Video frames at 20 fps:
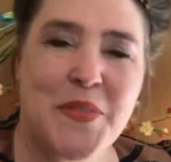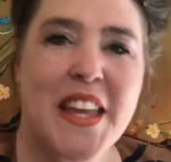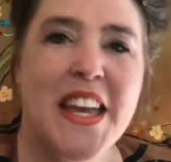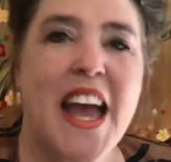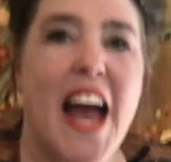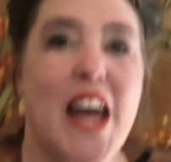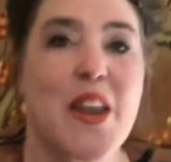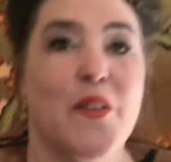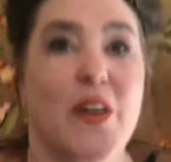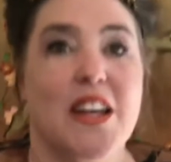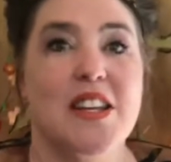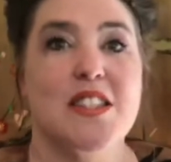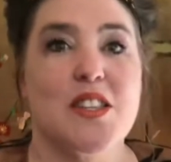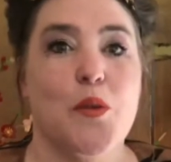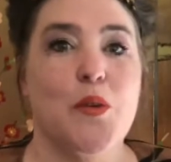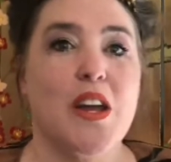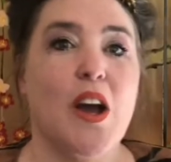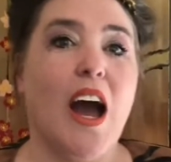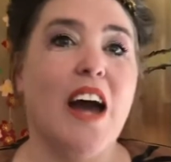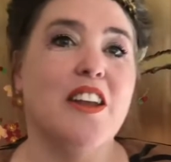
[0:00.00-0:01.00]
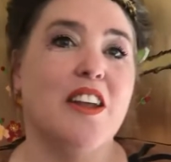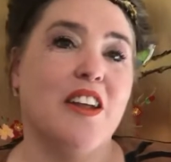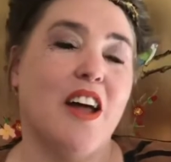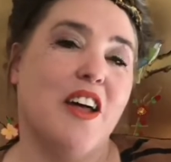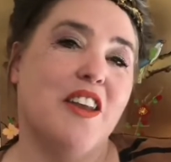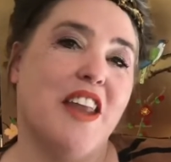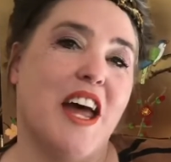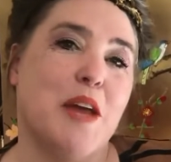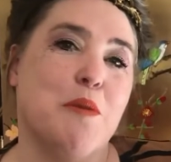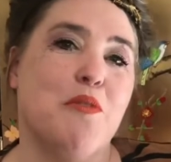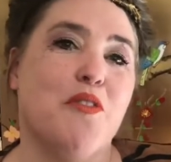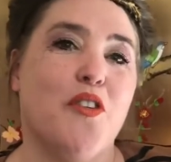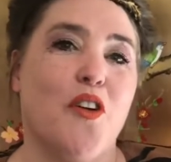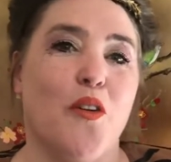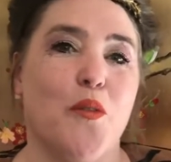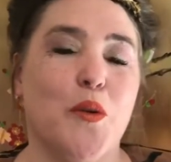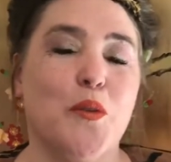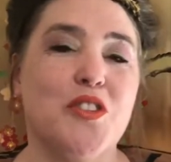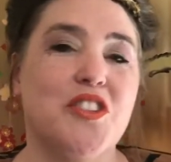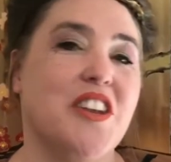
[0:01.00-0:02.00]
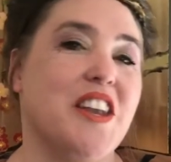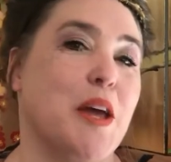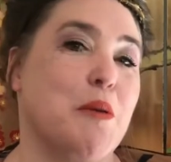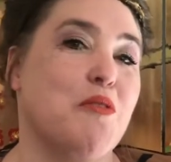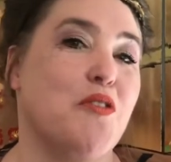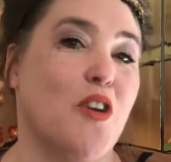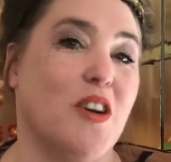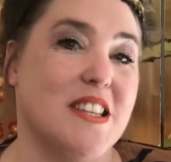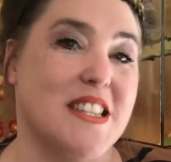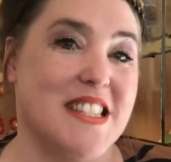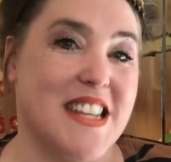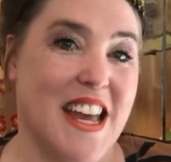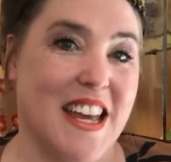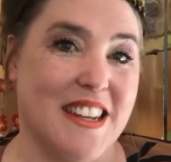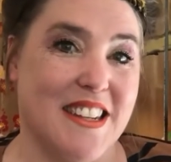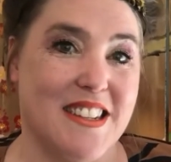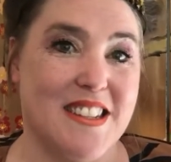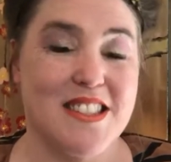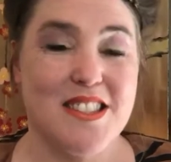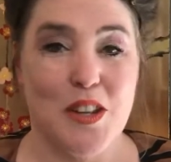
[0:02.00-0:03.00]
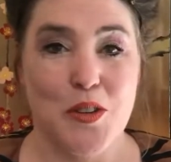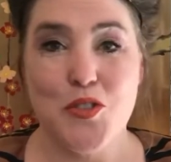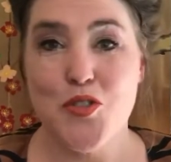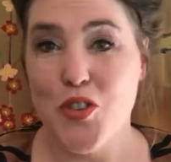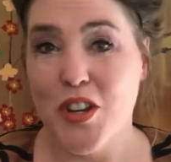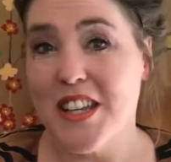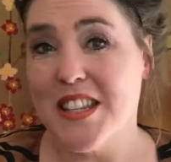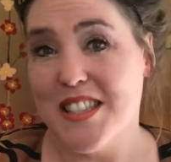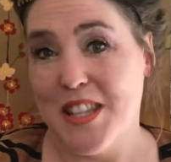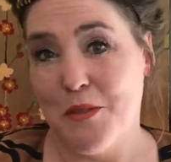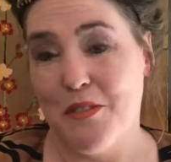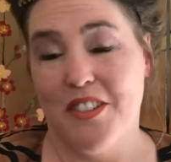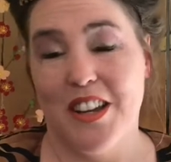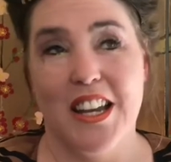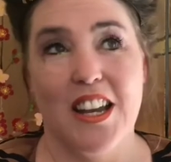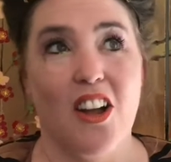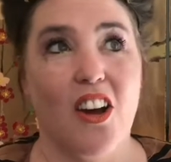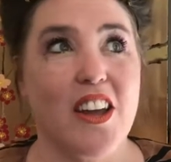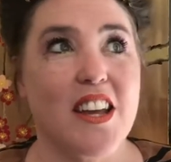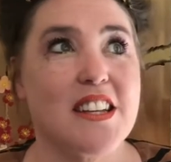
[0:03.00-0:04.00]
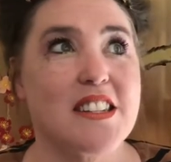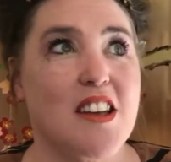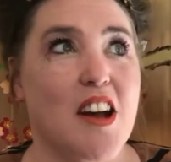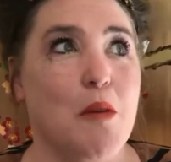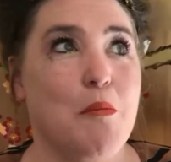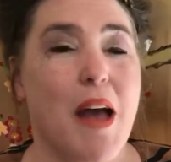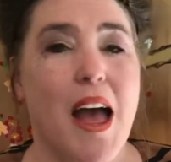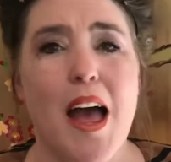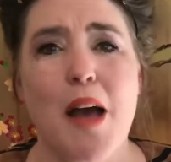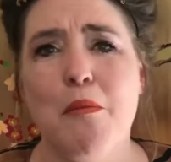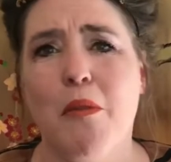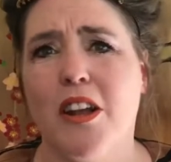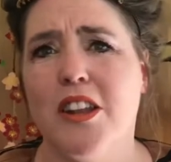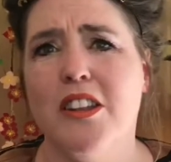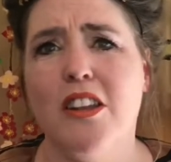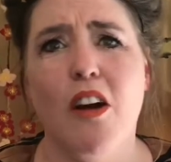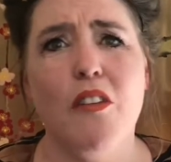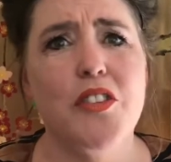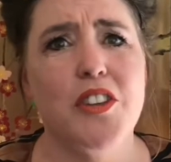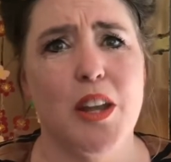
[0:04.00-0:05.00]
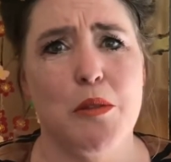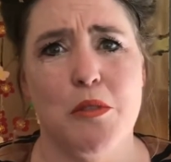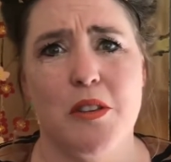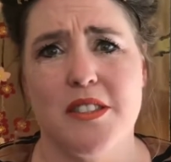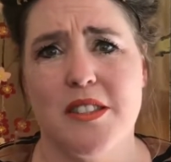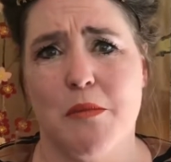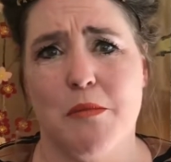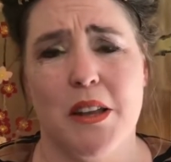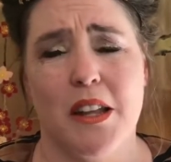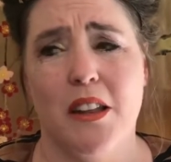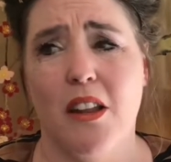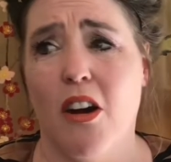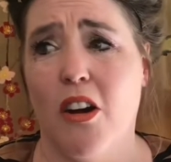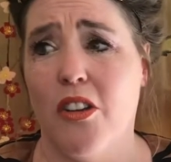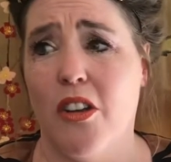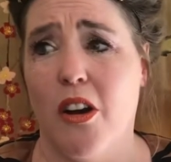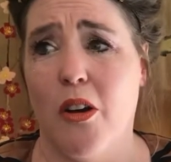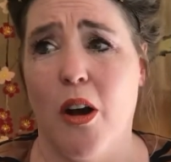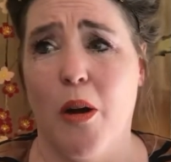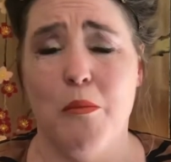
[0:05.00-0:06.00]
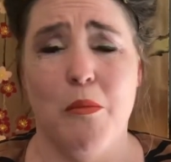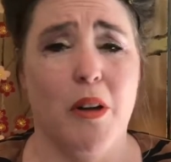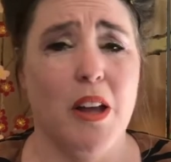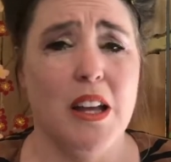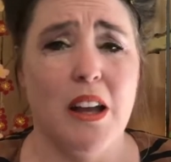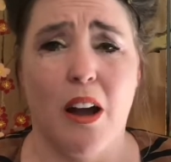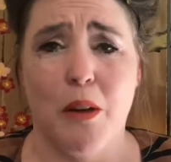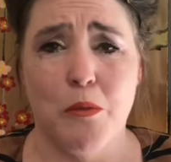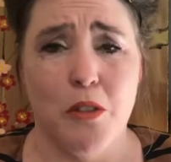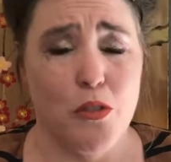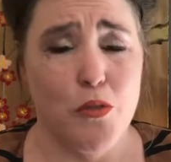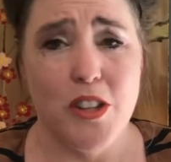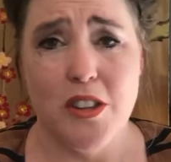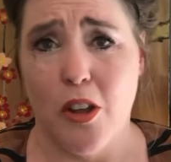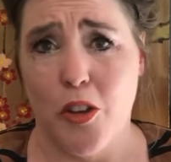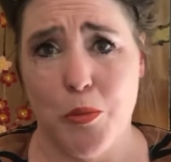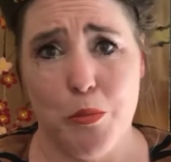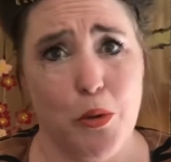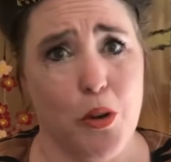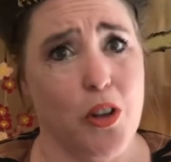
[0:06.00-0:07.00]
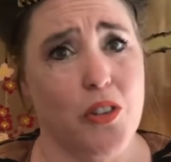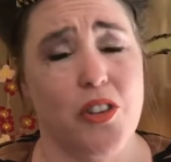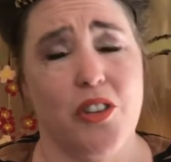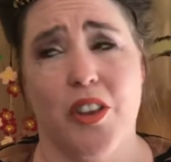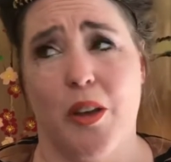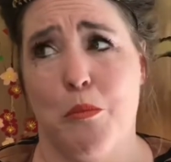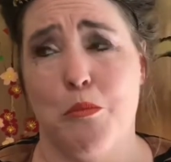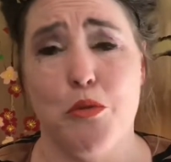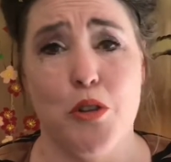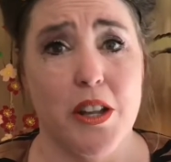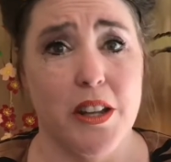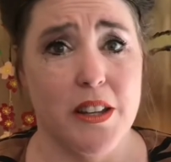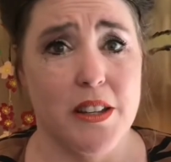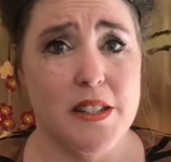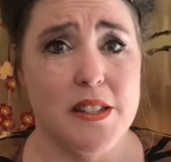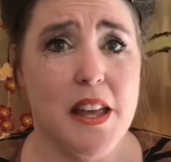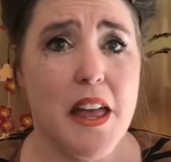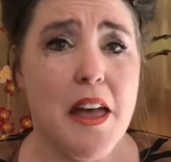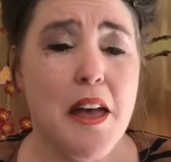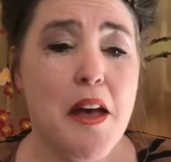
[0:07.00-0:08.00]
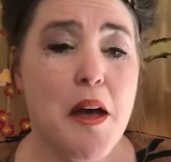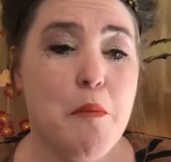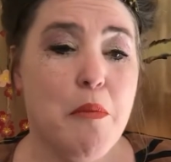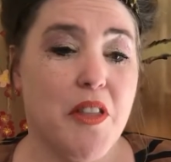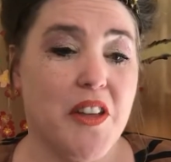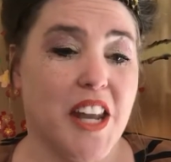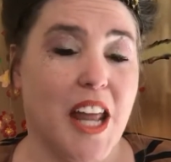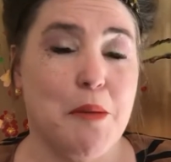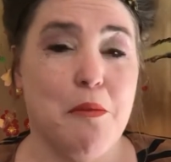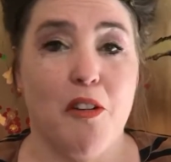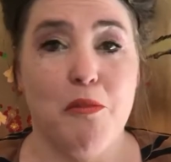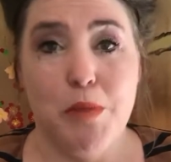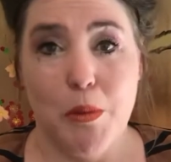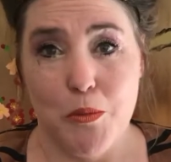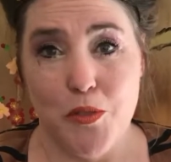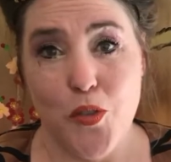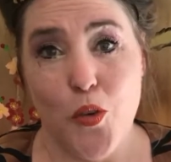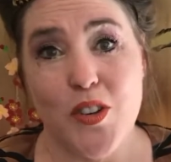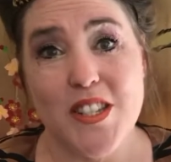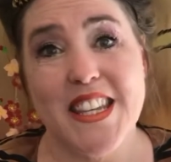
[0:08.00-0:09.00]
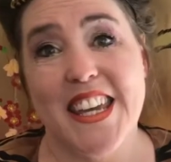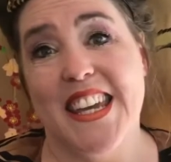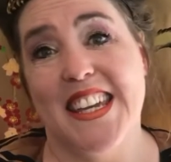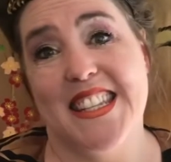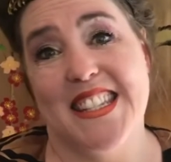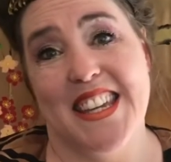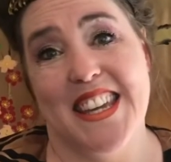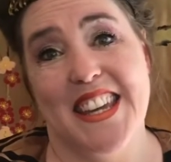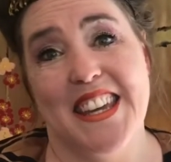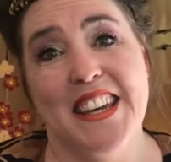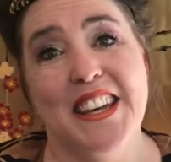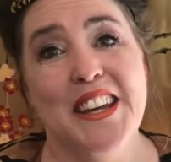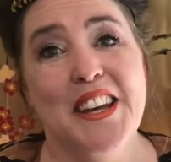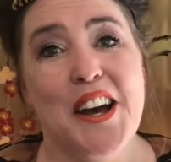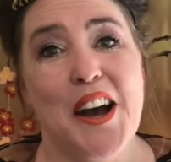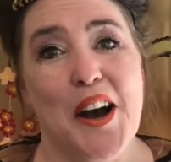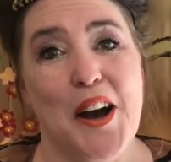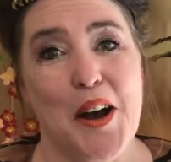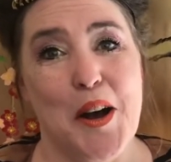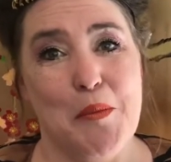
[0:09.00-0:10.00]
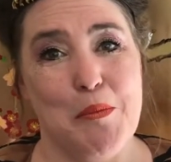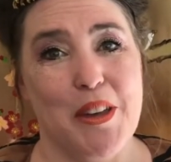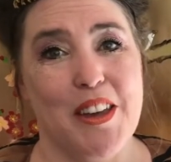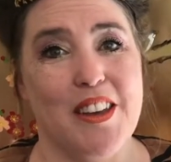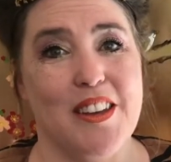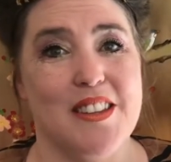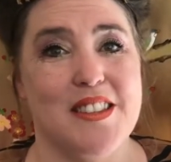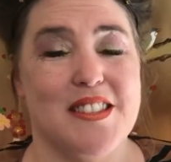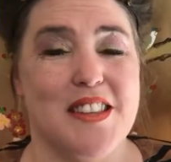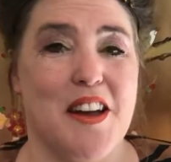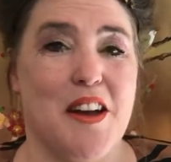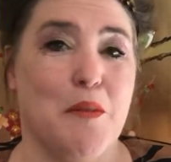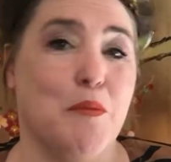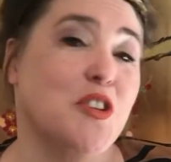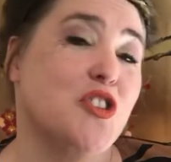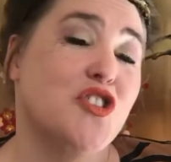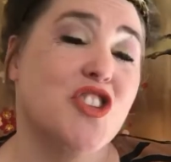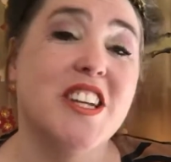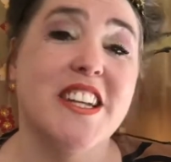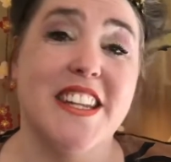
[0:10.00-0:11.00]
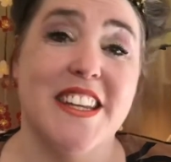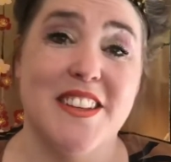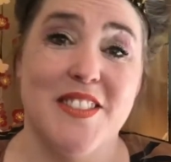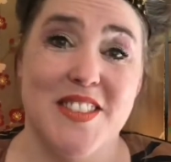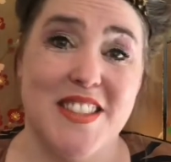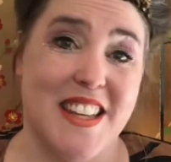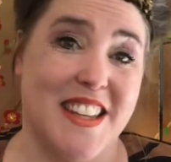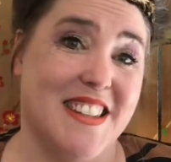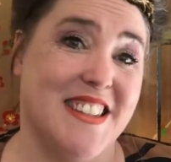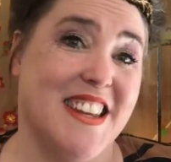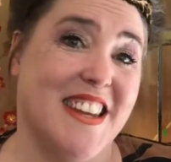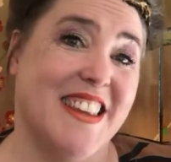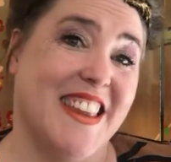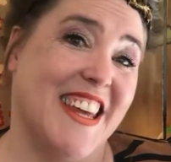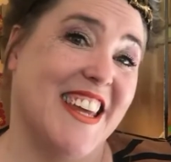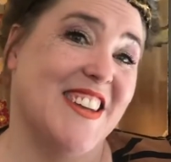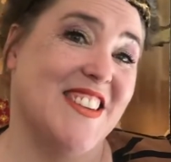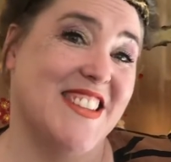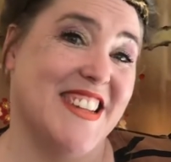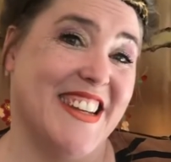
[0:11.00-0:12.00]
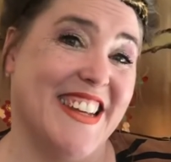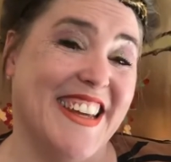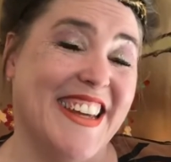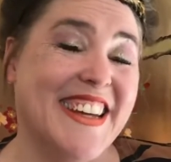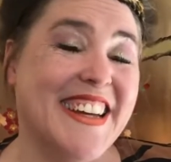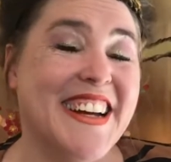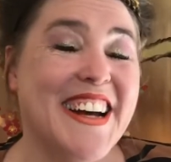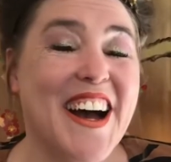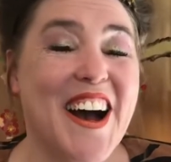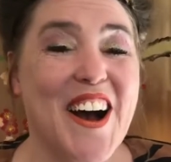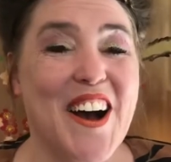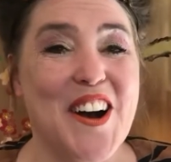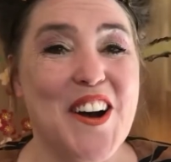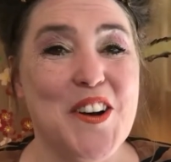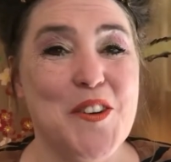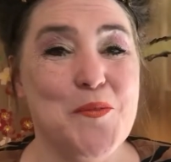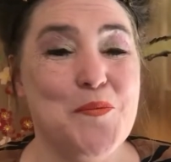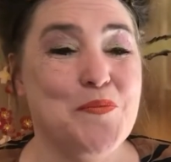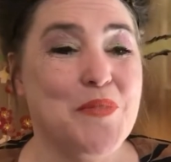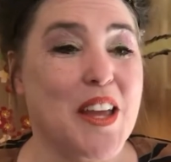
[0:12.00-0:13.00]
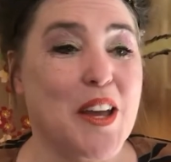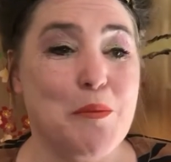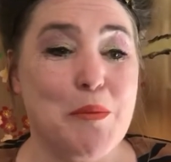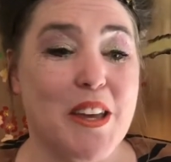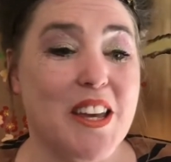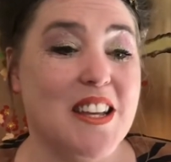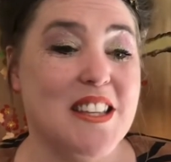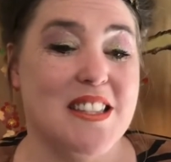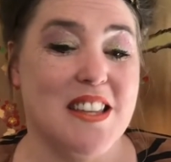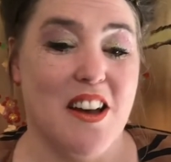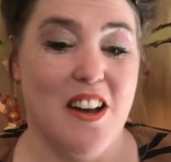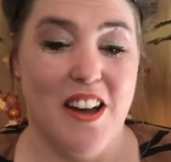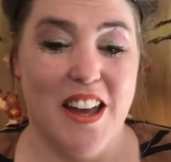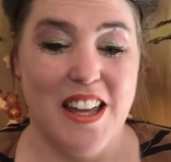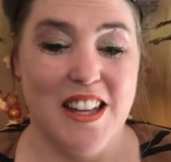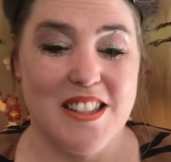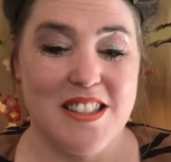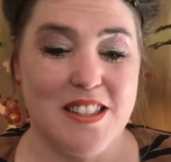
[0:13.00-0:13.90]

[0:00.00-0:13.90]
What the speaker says: Anyway, so we had we wanted a name for our stand. So Trixie we really liked. Em, I love the name you sent me, Alana. I'm going to read those books. They sound brilliant. But the name I've plumped for is Kitty because it's Jilly sent in. Thank you, Jilly. Because it's